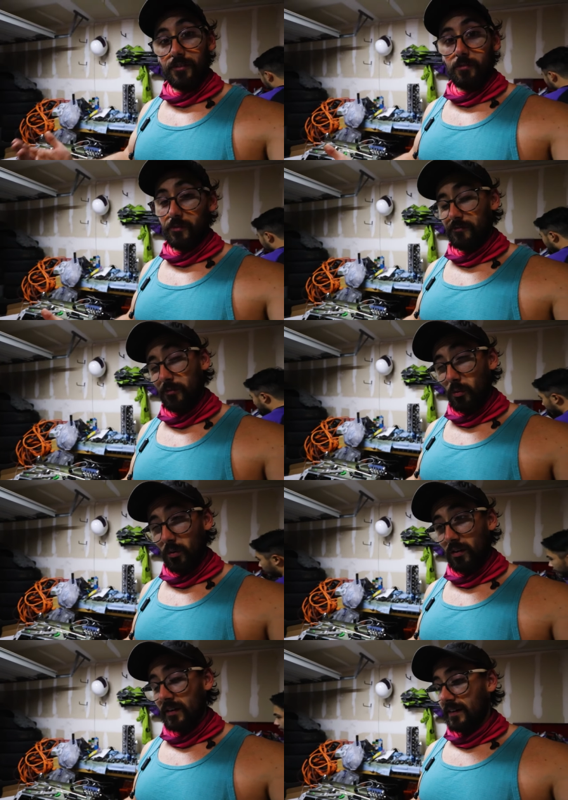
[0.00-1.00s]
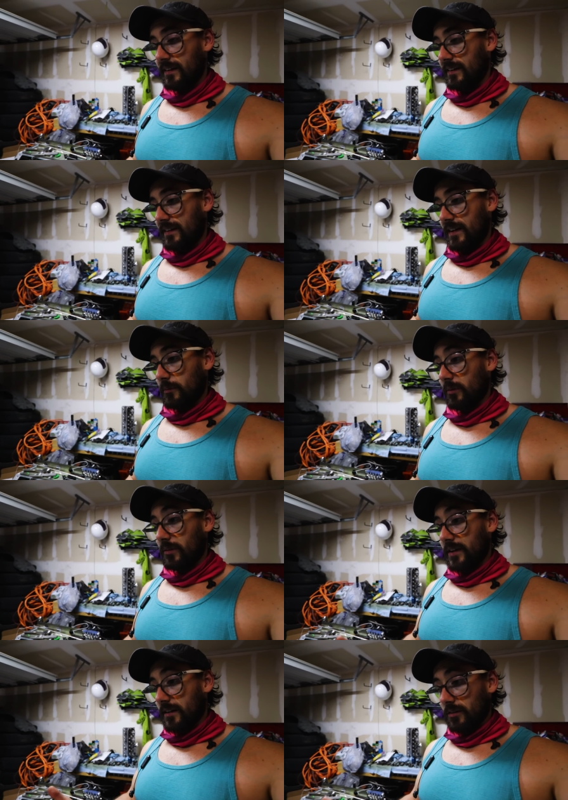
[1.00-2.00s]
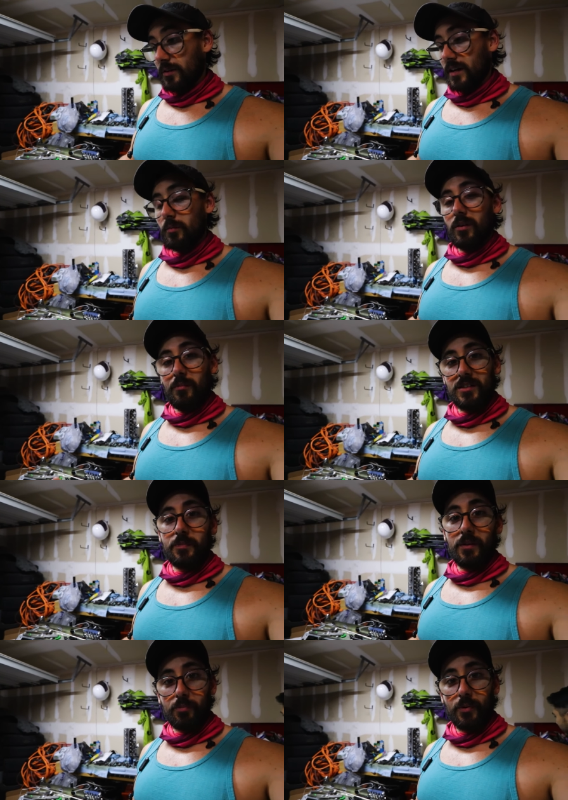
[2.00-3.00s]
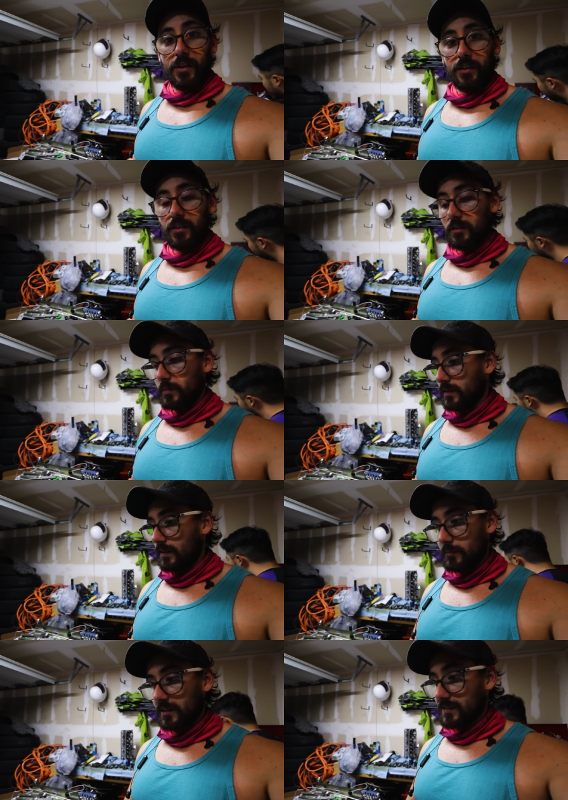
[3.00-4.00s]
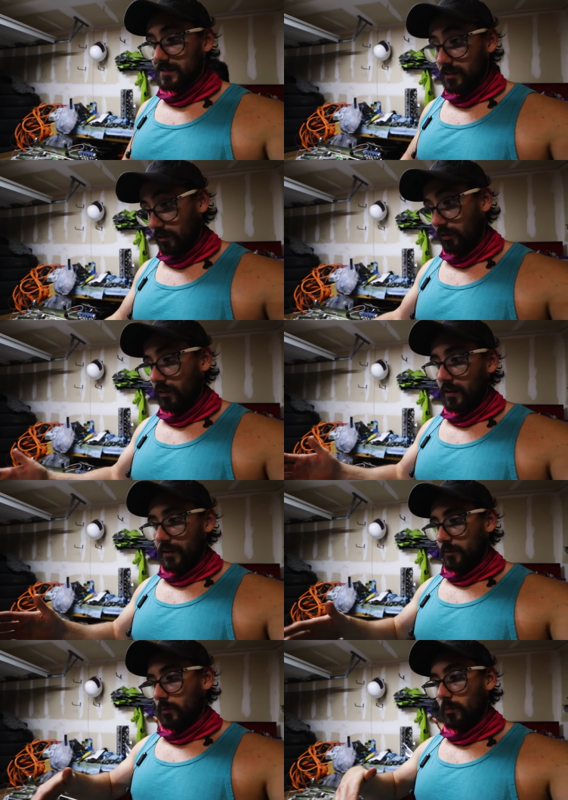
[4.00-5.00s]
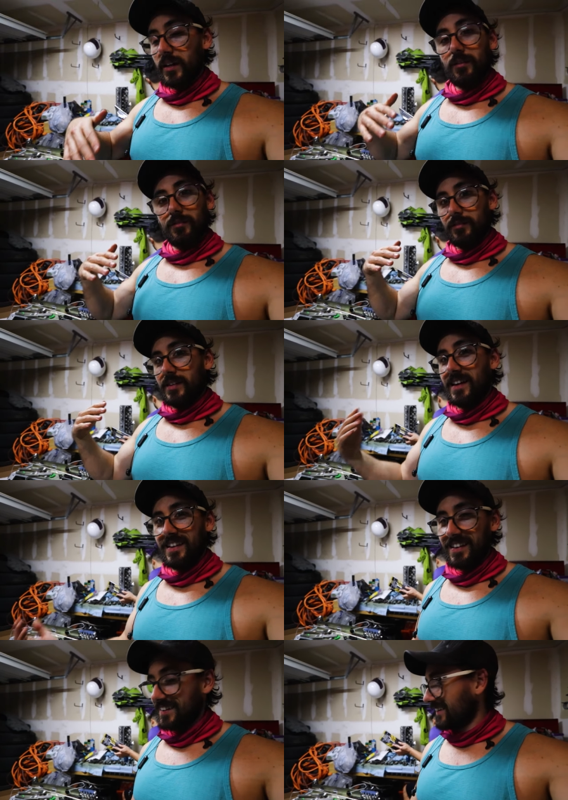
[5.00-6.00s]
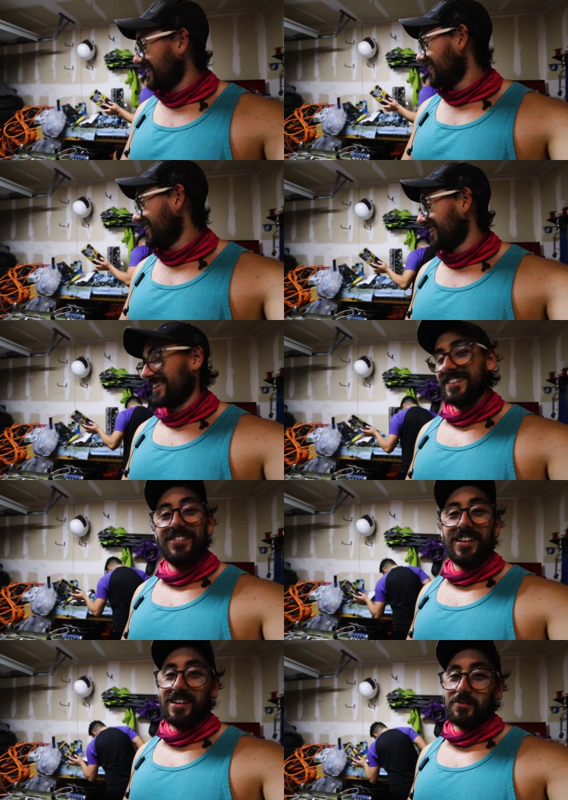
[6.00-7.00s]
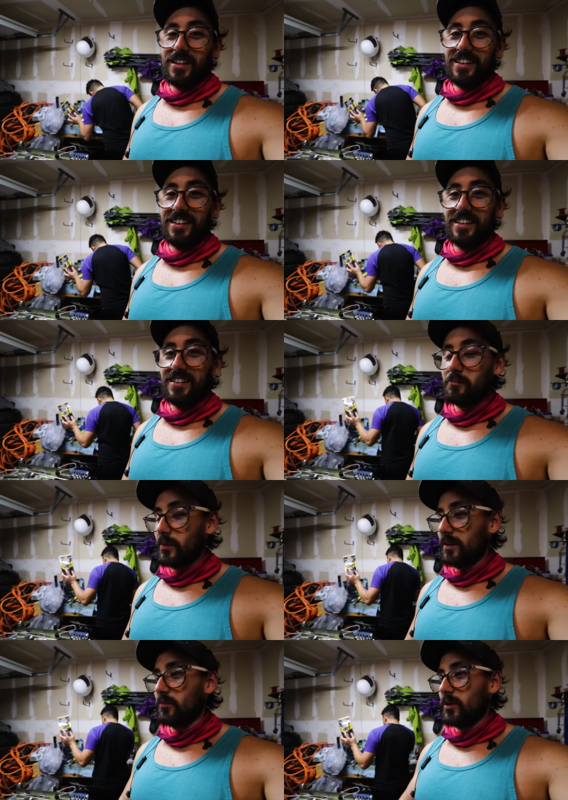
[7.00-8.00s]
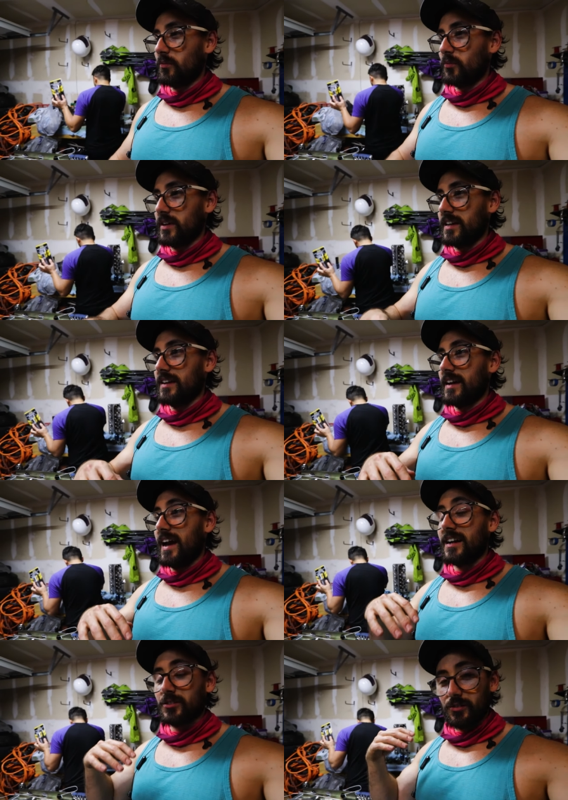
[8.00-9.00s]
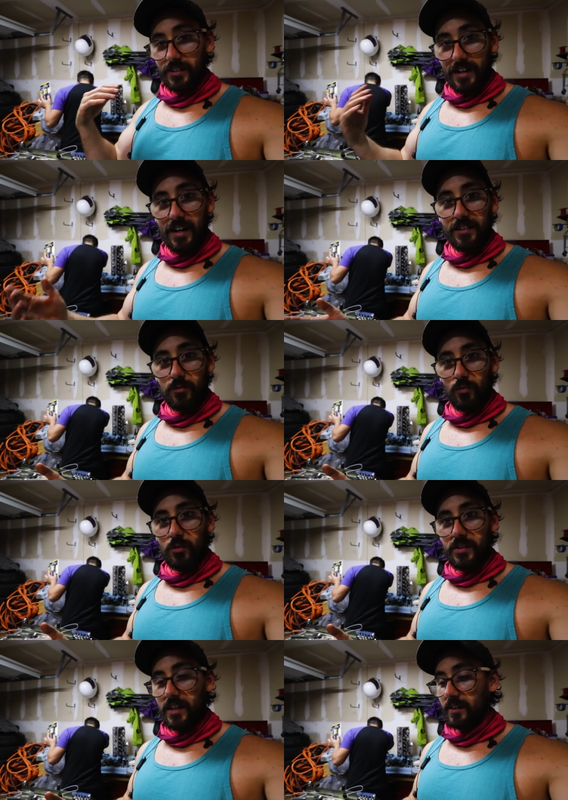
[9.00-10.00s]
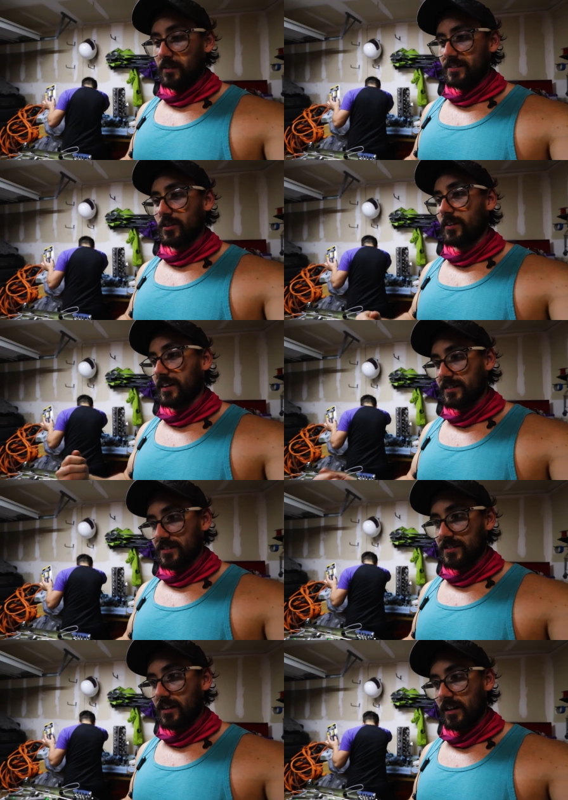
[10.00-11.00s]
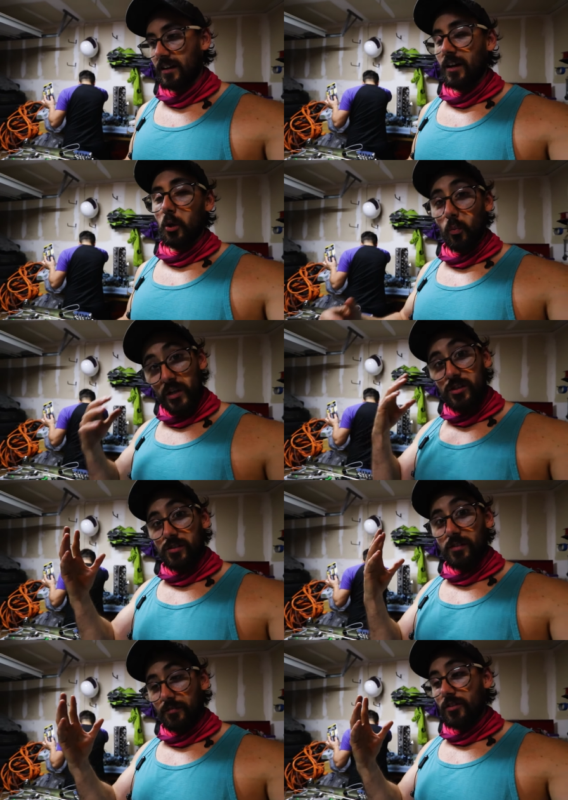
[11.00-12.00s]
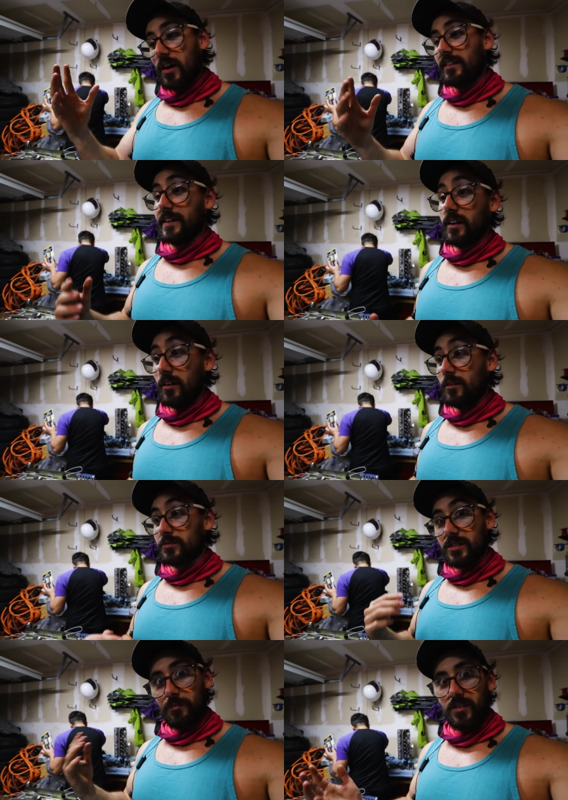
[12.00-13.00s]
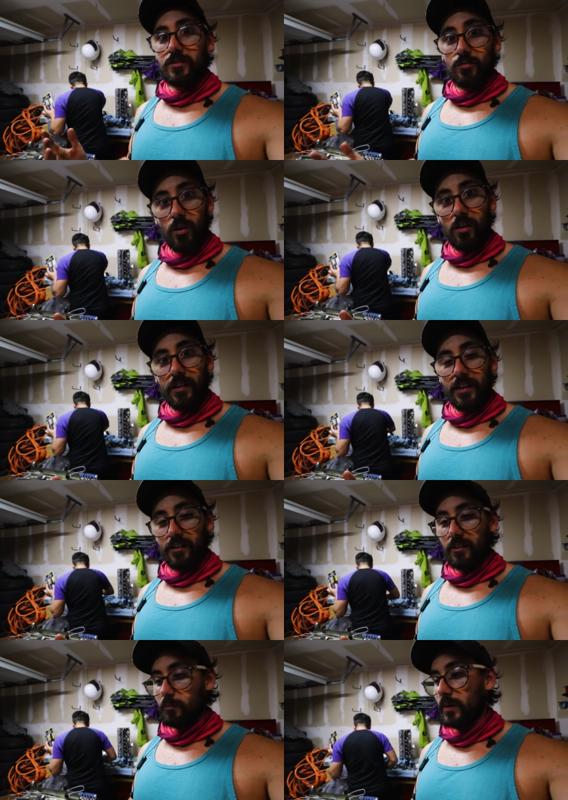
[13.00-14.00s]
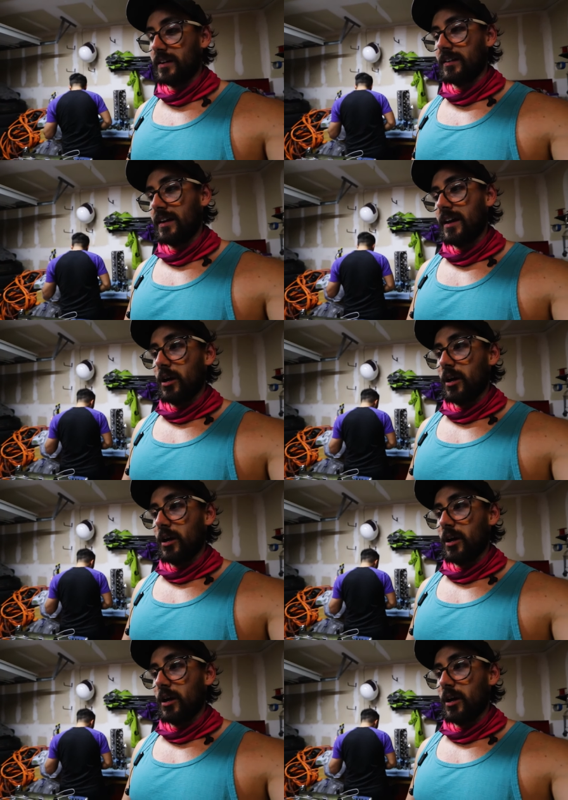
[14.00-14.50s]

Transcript: fit before. And we were like, okay, well, it must be pretty good, but I mean, still, Texas when we got some to do, man, I'm telling you. But when we actually got it to rotate and it started getting stuck, we should have thought like, oh, something's wrong here, but